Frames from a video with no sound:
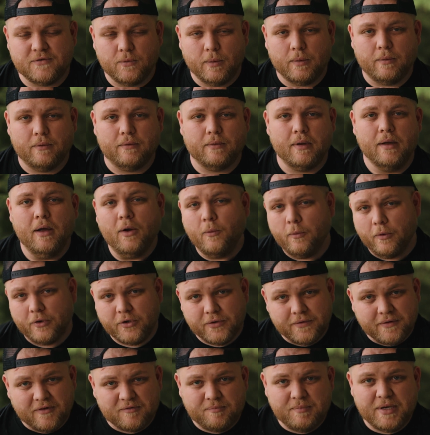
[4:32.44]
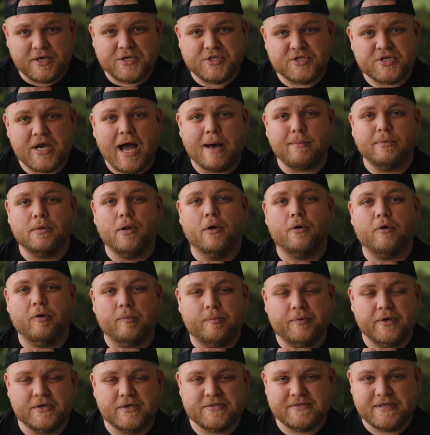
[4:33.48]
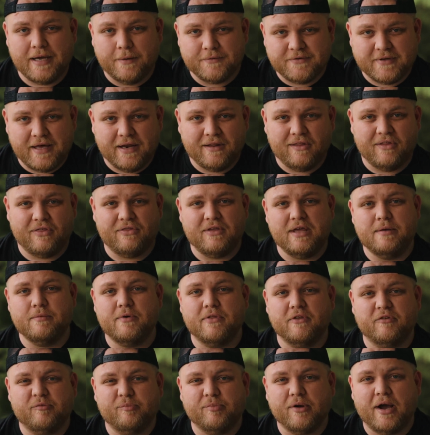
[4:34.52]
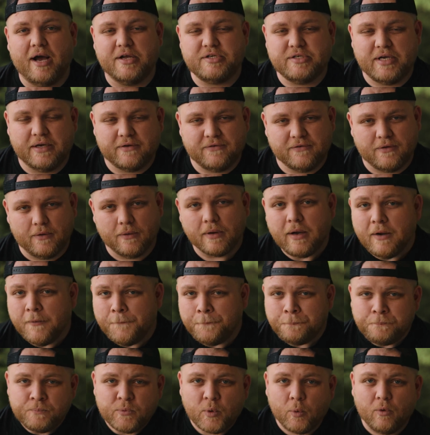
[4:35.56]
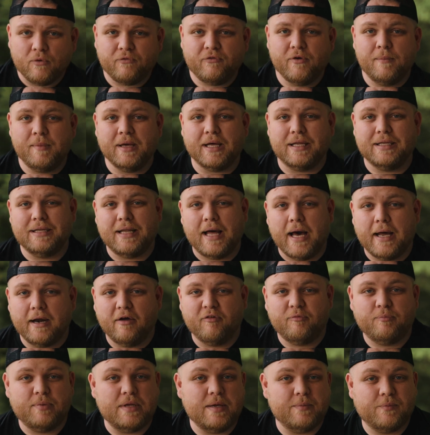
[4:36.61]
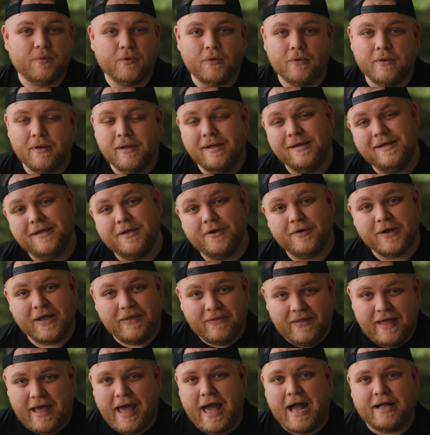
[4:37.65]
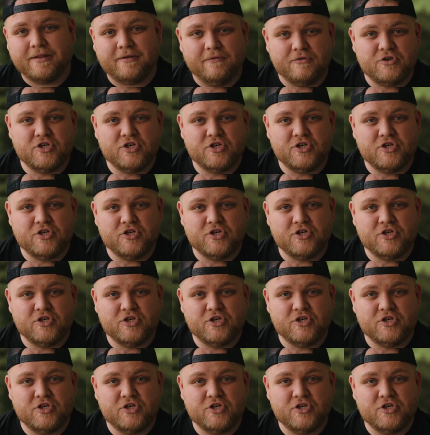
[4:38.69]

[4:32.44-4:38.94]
So we were doing this big shop local push. That was kind of the theme of this project. So we're filming a lot of people, in the act of